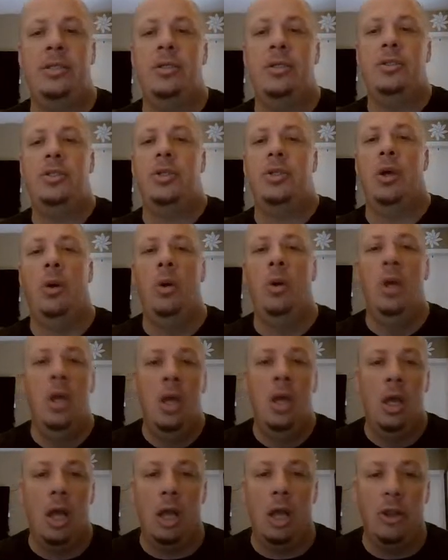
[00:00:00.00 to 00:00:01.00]
So
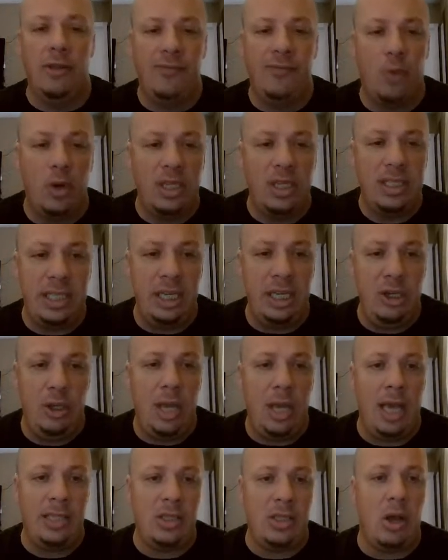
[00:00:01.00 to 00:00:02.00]
I look forward to seeing you
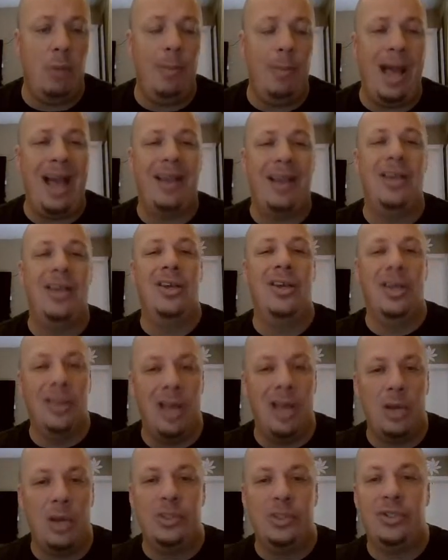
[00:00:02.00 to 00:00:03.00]
guys all back. Good
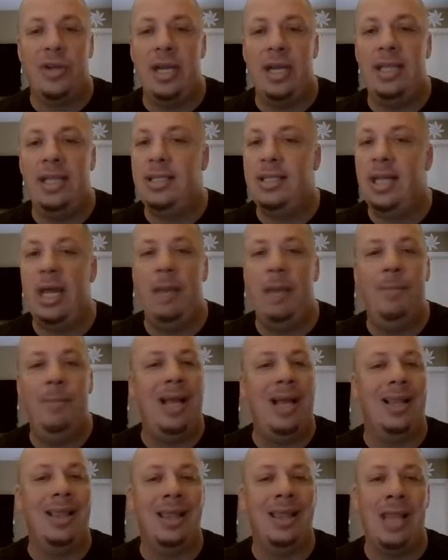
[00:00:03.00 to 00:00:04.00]
luck with trading today. Make
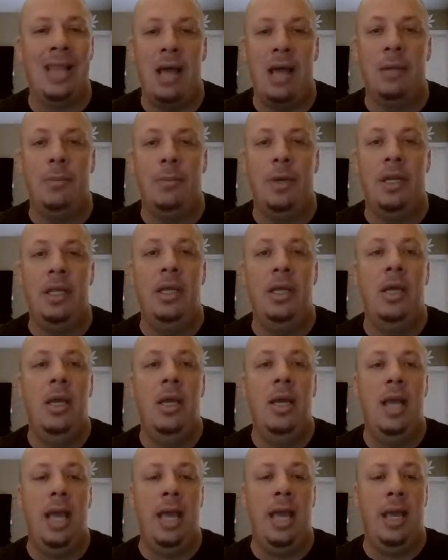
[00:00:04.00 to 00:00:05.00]
a lot of money,
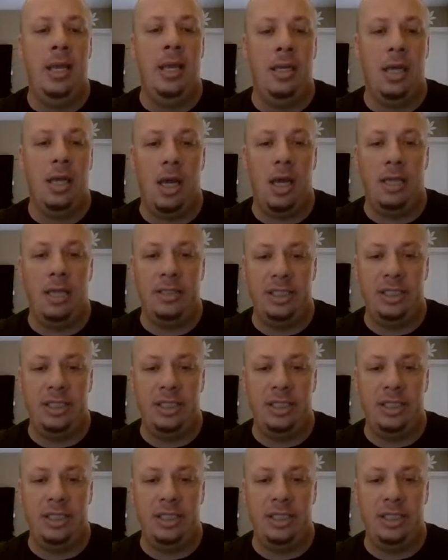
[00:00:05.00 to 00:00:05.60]
and I'll see you